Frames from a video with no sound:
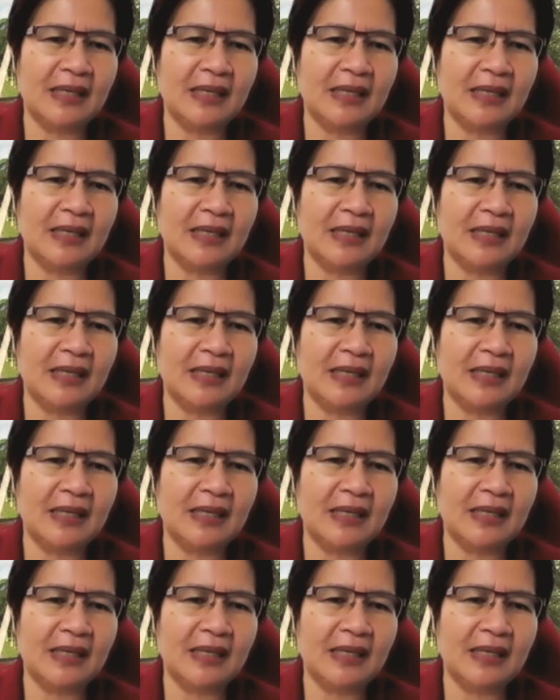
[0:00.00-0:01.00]
That
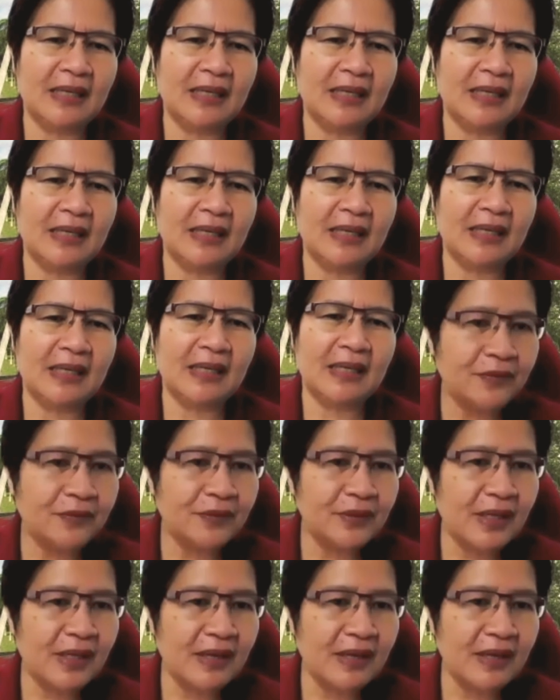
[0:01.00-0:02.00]
this will
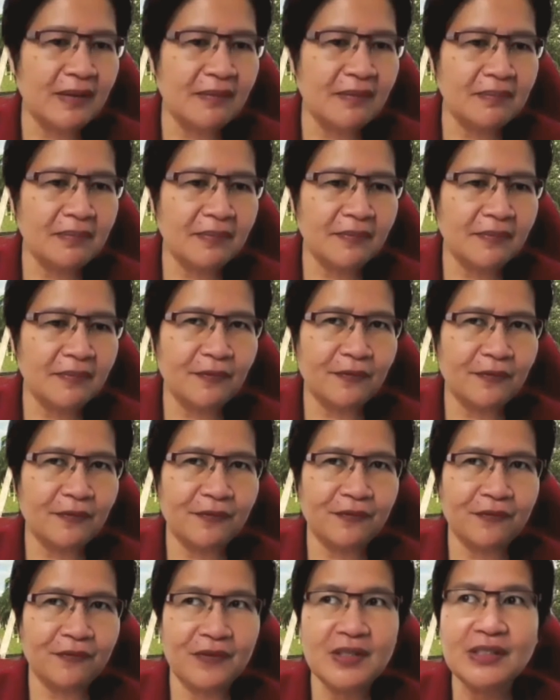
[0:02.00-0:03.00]
not only
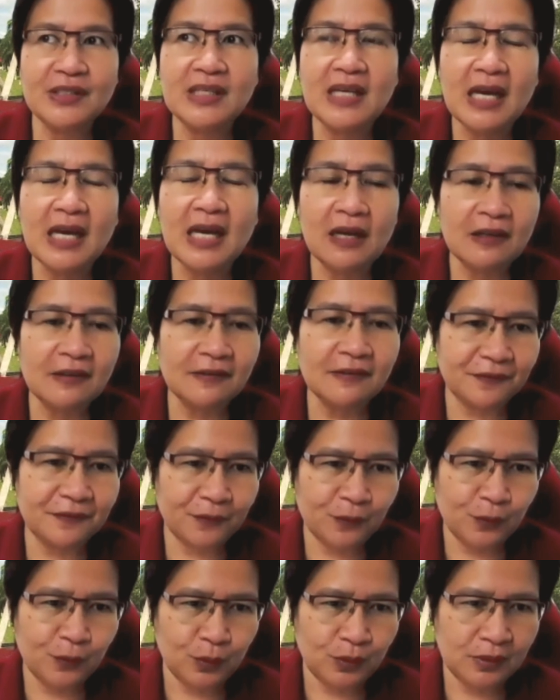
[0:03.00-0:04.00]
provide for them
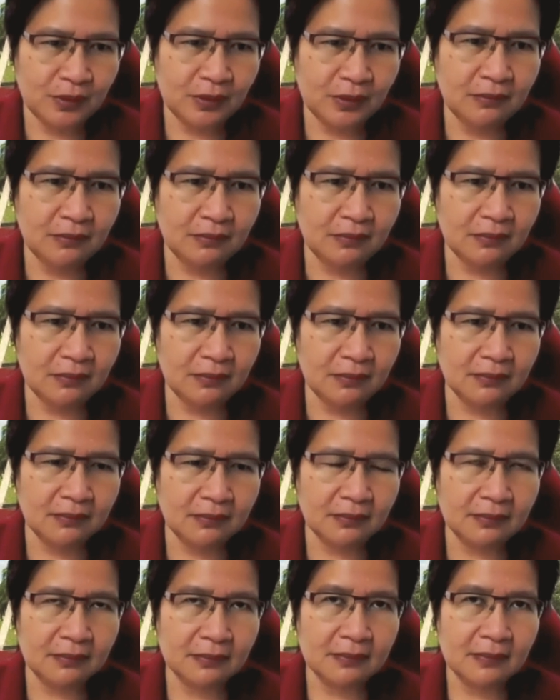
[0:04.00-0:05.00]
physical food,
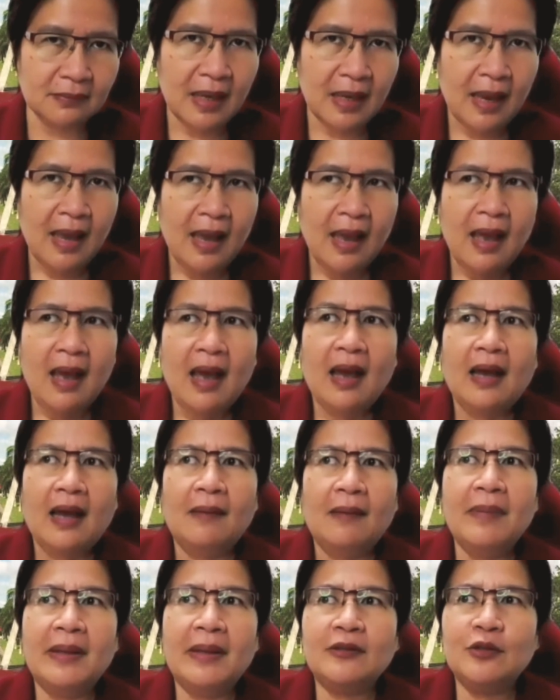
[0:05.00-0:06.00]

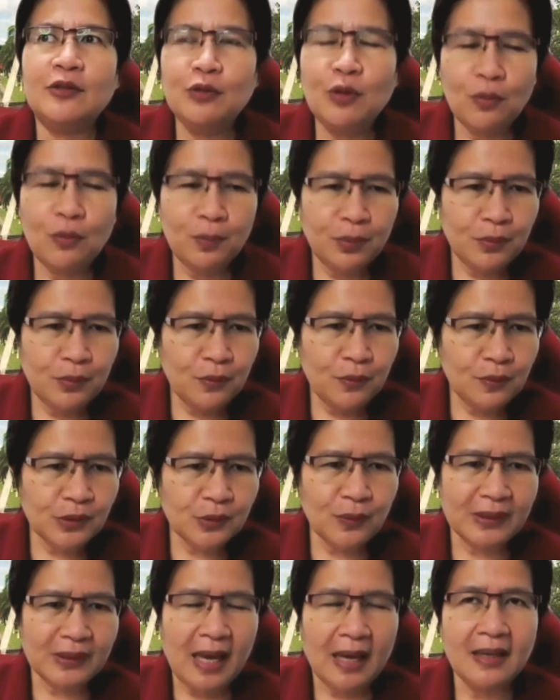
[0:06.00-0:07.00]
but Bruce, what
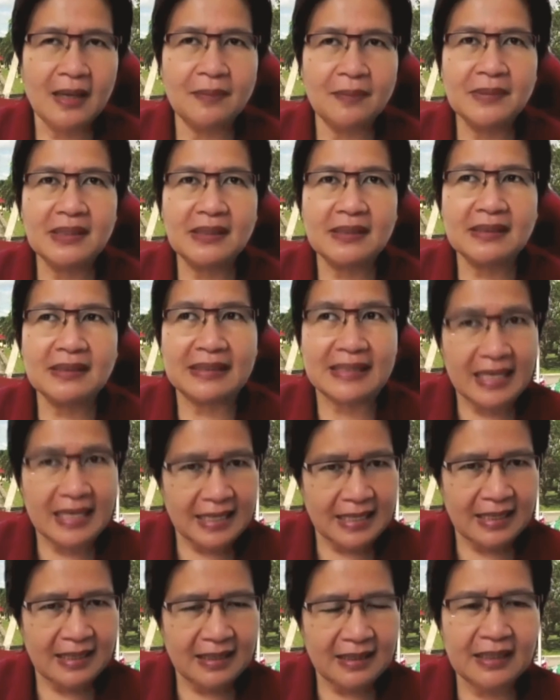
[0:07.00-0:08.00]
I'm
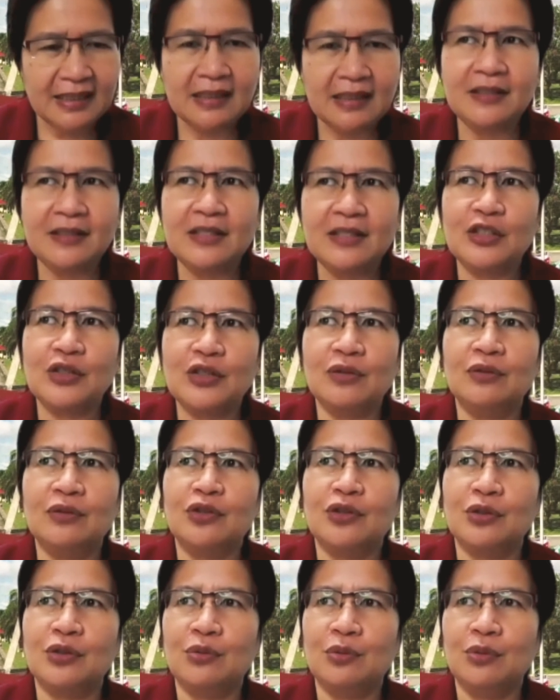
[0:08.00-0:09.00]
seeing, in addition
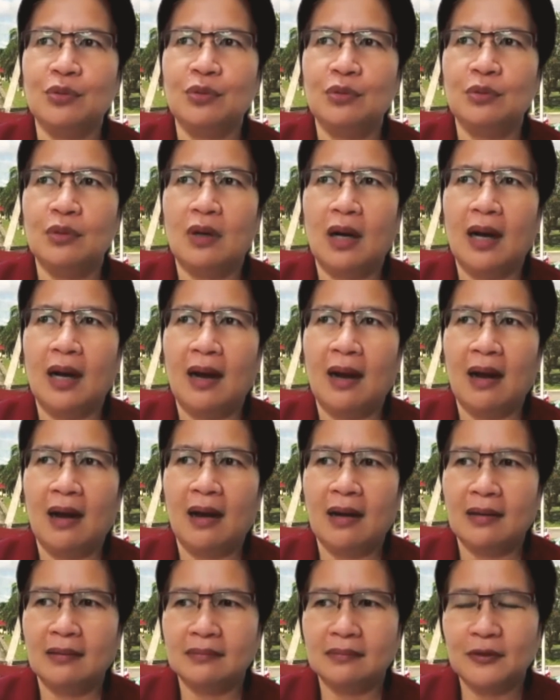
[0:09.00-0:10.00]
to,
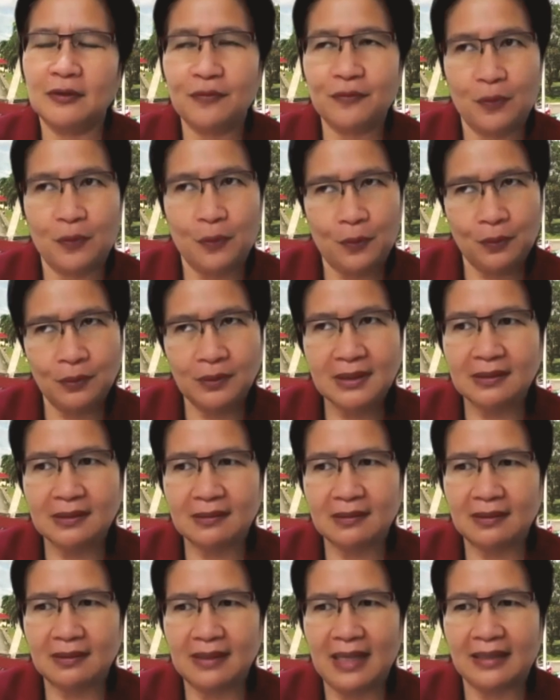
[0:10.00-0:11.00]
of course,
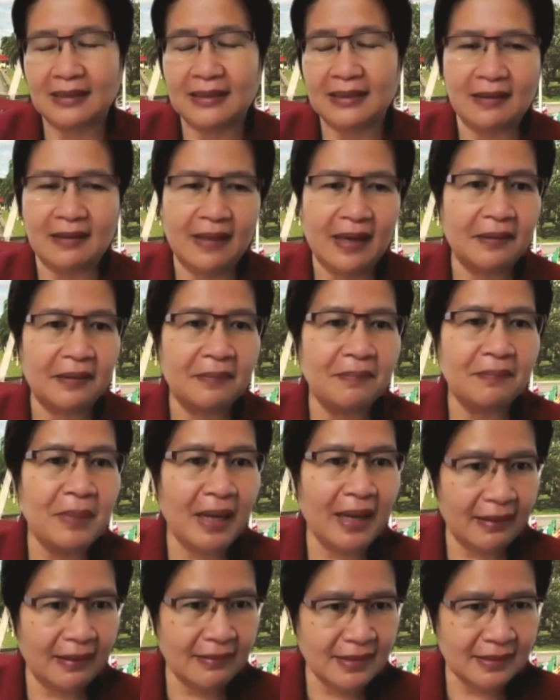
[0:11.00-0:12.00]
they say they're
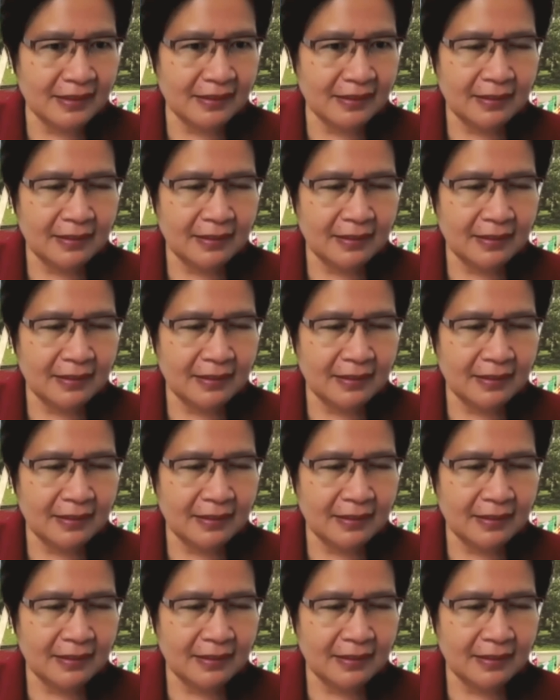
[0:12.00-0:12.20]
blessed